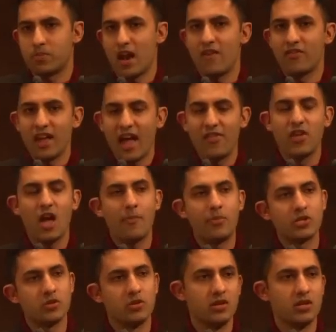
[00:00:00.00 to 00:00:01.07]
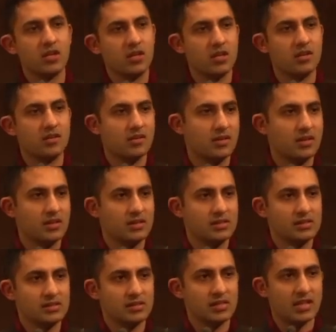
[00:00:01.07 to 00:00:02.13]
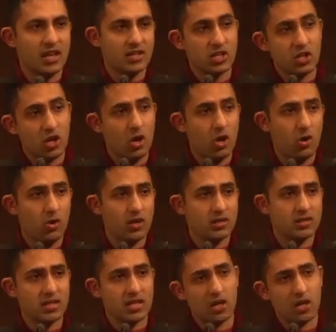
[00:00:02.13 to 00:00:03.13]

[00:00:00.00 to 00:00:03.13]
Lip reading: But having had the opportunity to get to know and